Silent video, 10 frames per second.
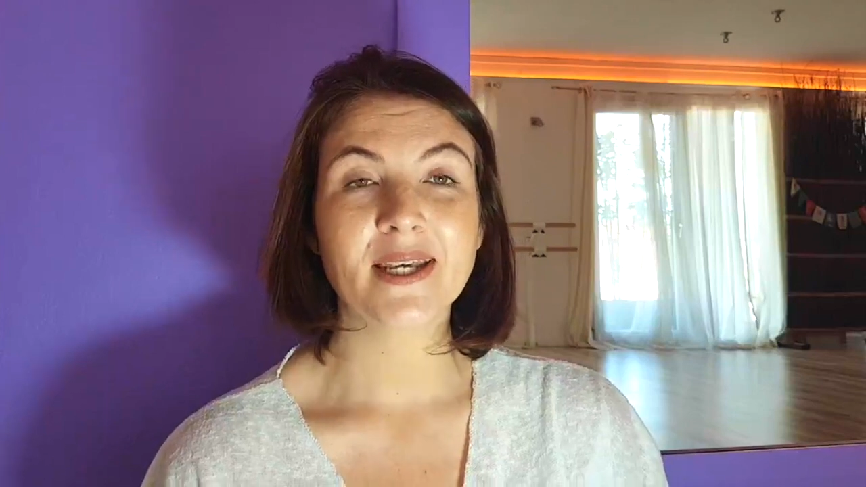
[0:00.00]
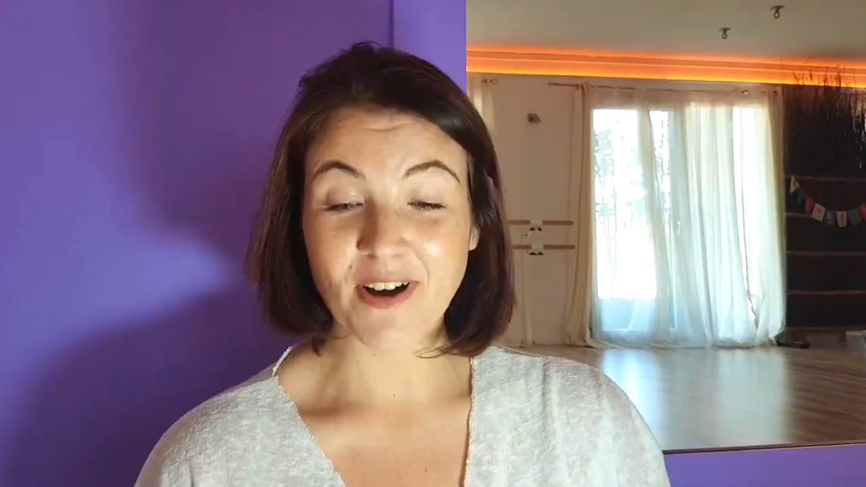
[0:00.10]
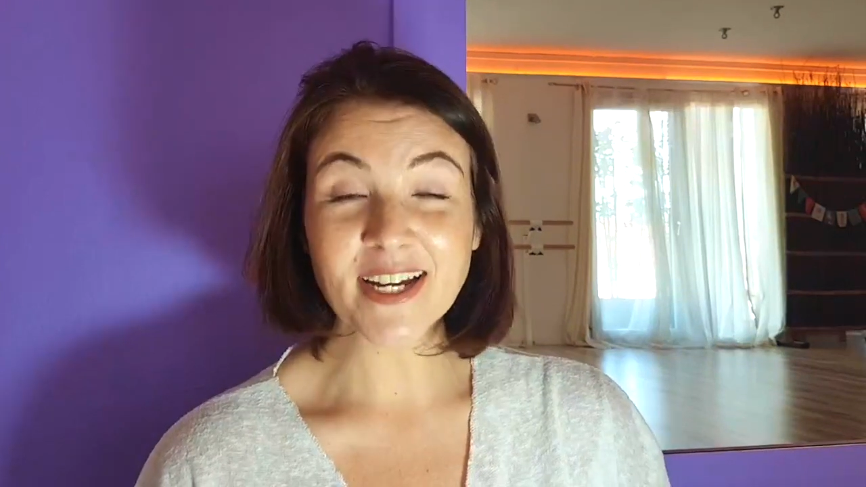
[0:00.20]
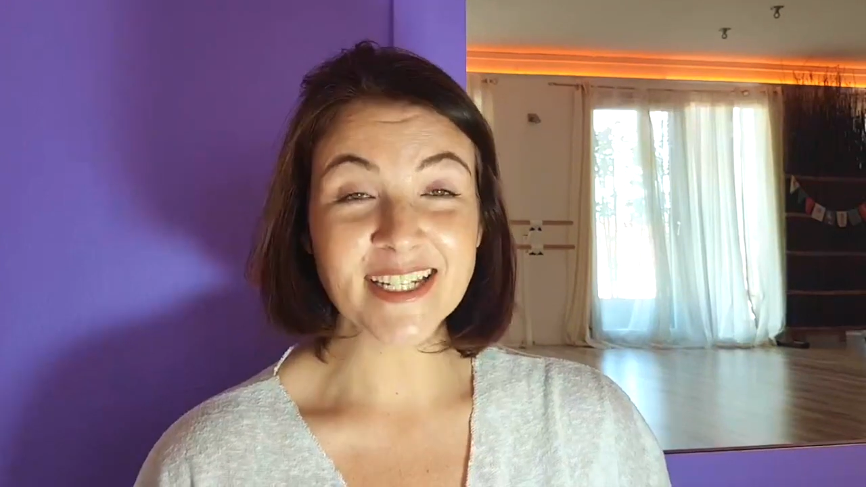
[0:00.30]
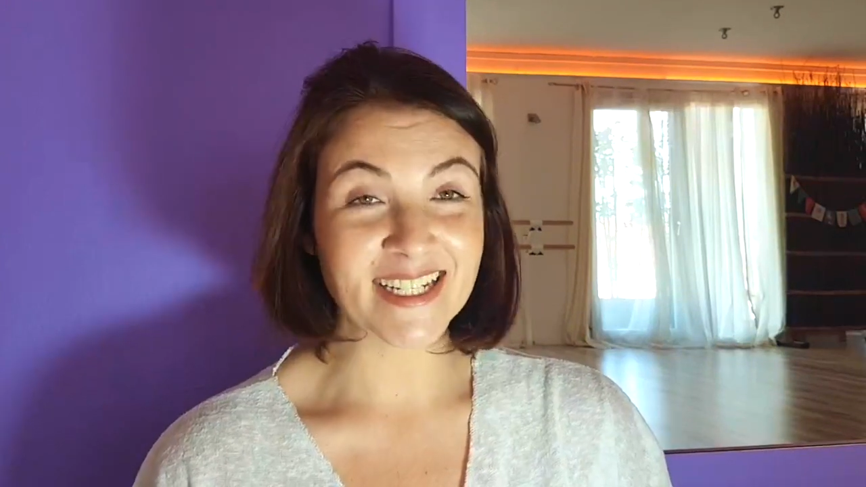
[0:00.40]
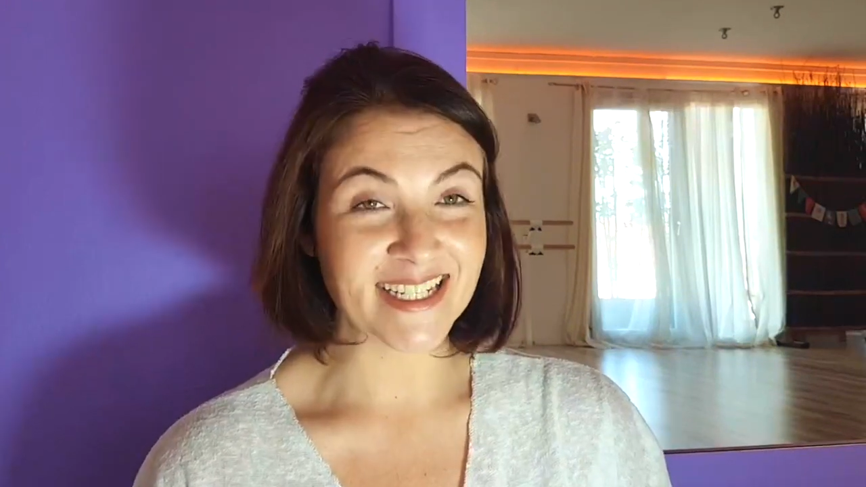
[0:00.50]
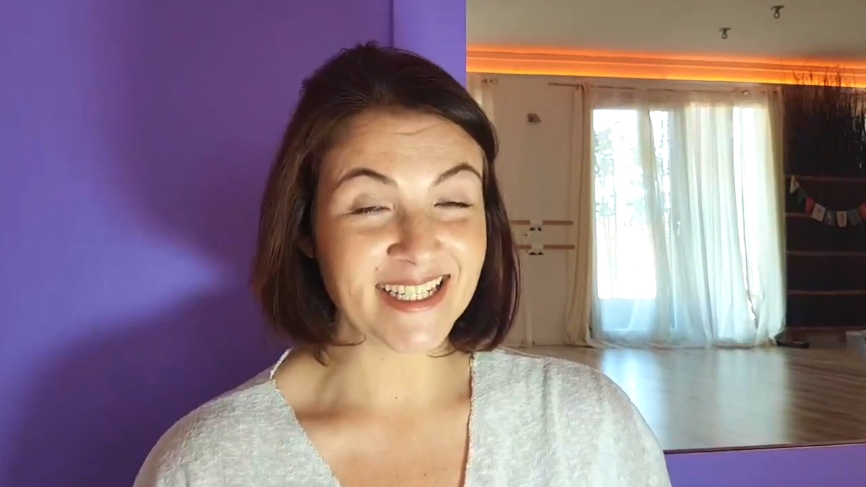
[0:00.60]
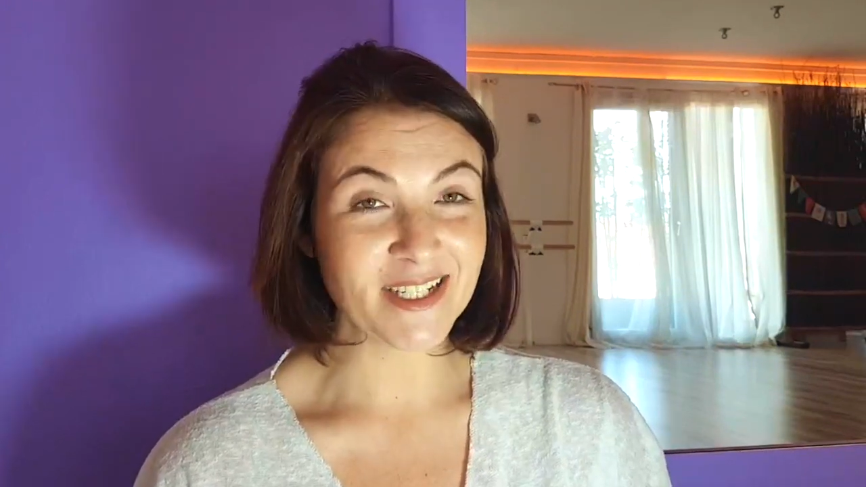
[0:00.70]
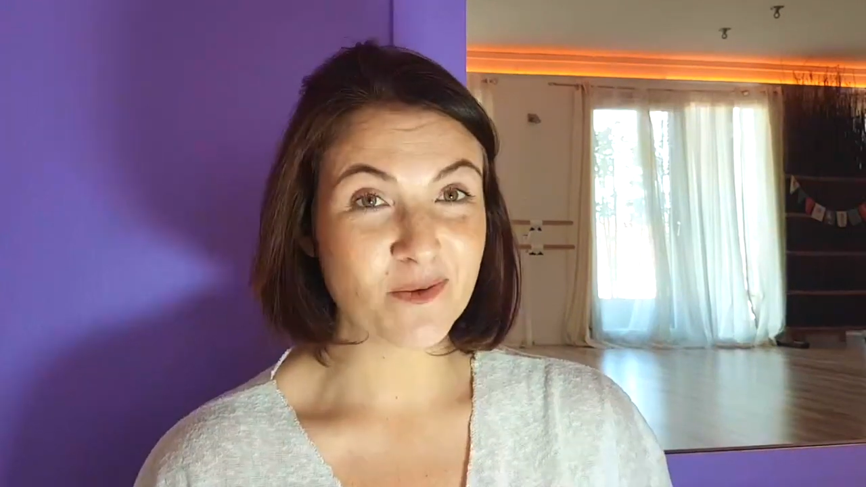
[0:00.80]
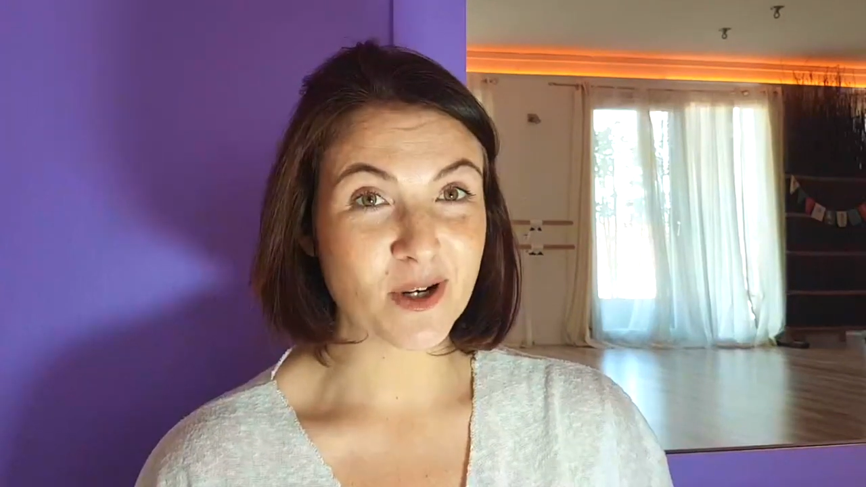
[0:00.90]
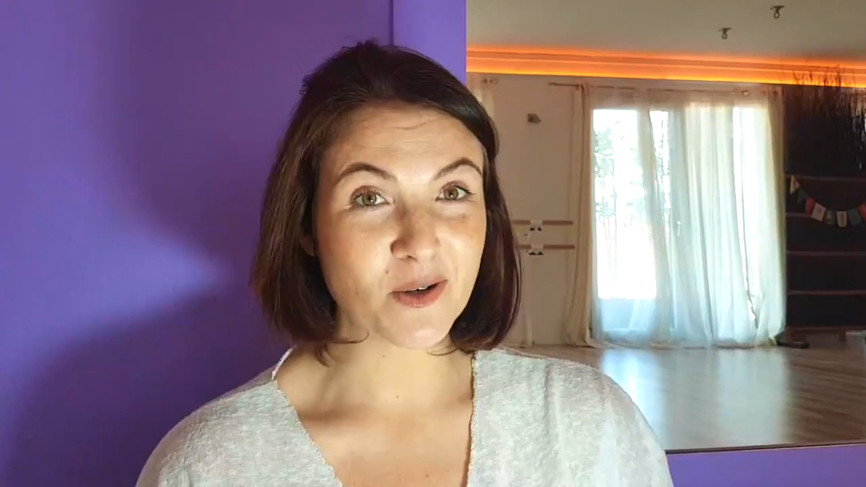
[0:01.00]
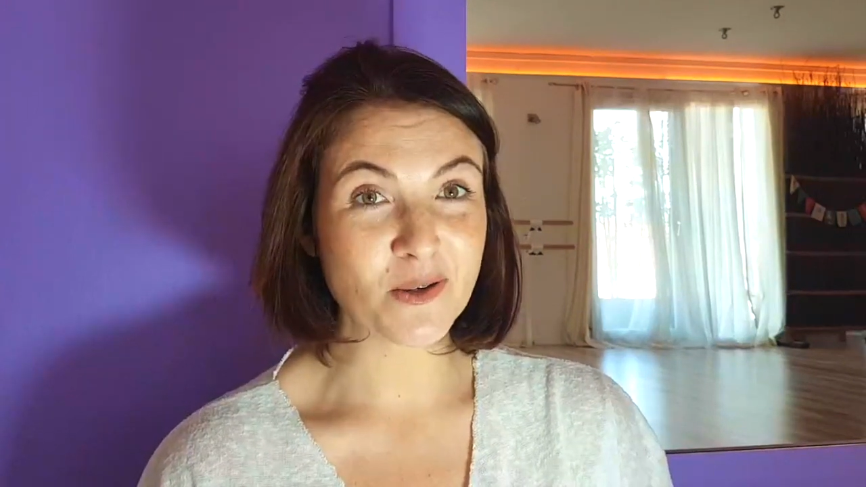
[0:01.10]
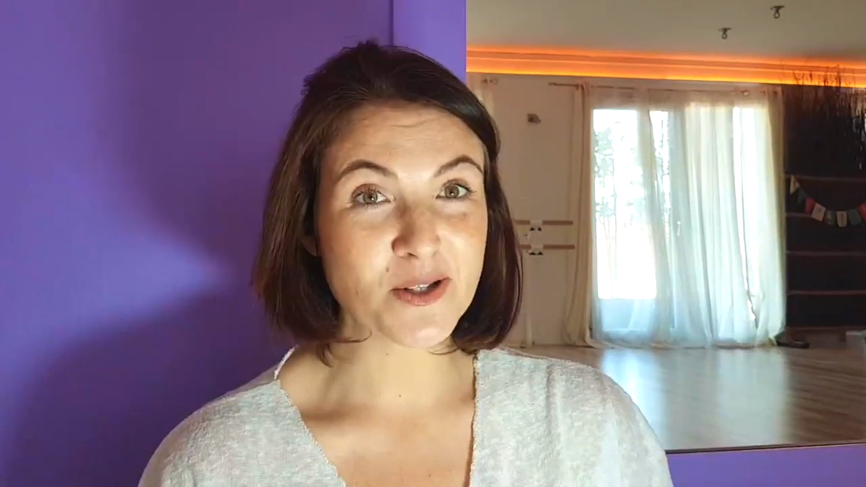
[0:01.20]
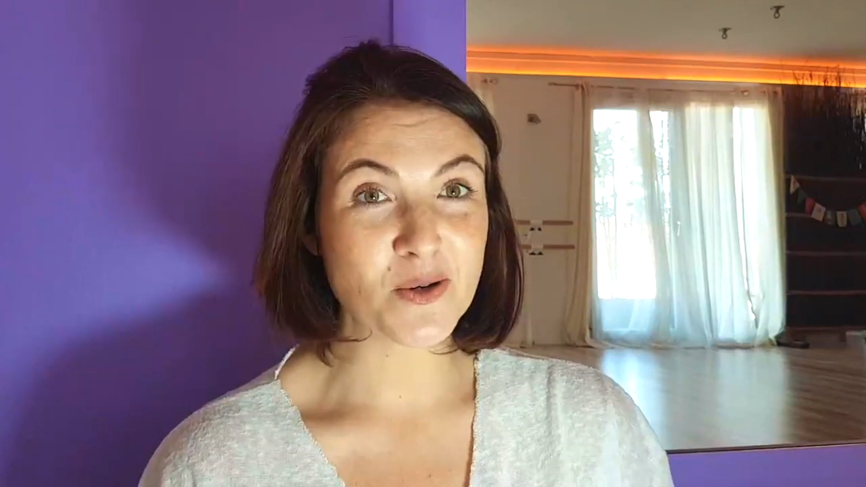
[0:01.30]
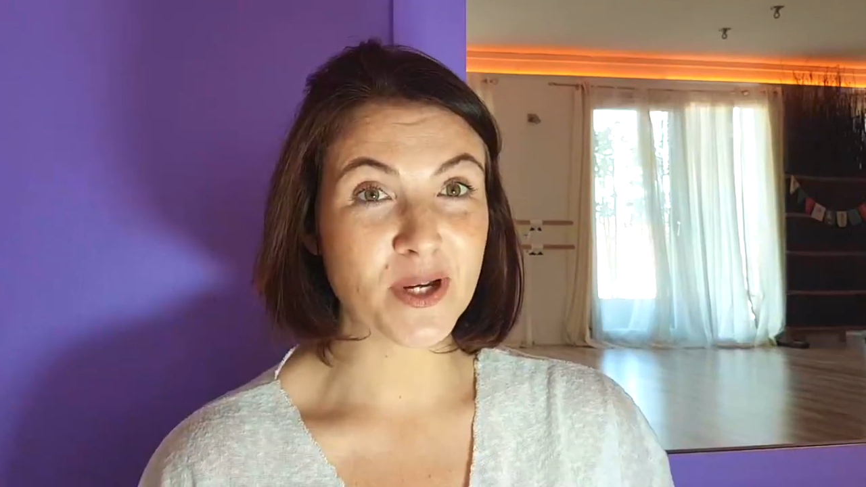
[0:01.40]
Finally, what
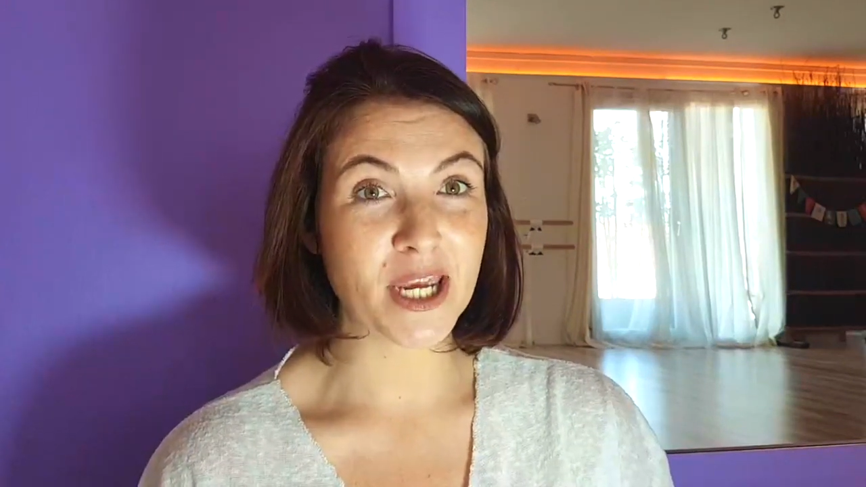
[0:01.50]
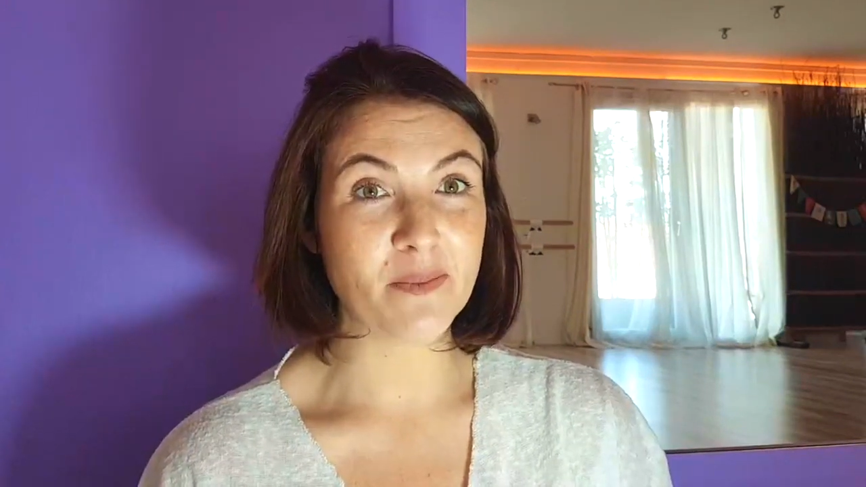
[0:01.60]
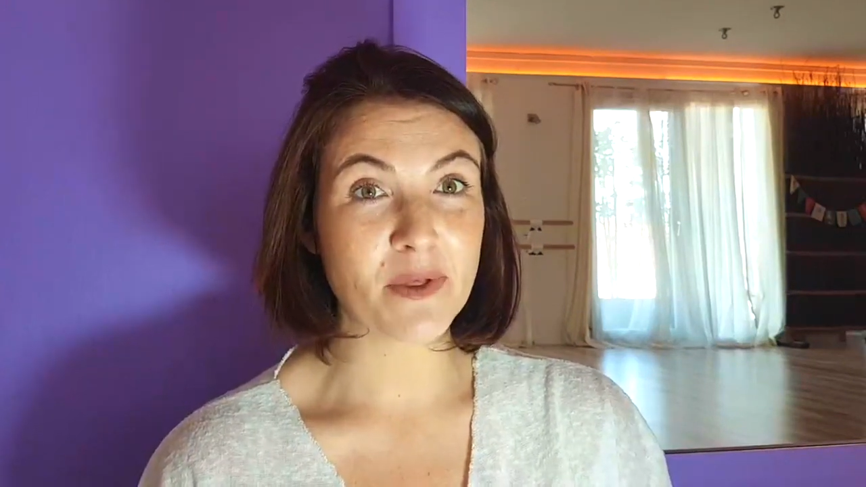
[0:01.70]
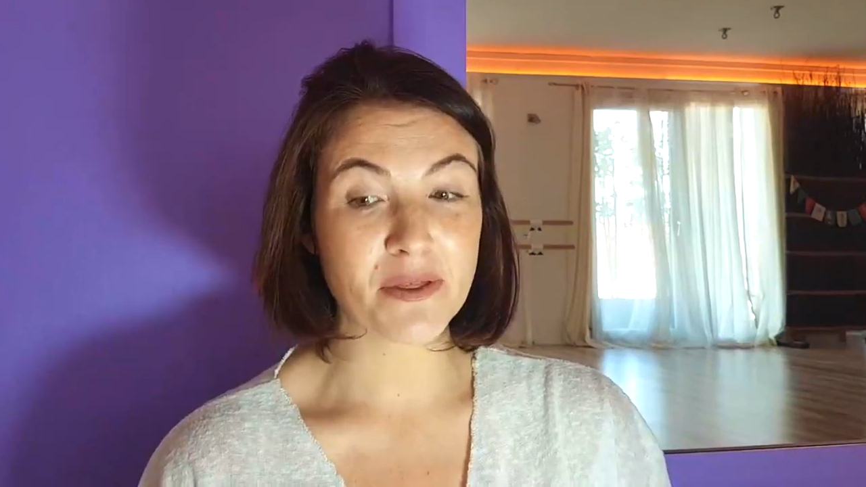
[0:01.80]
also came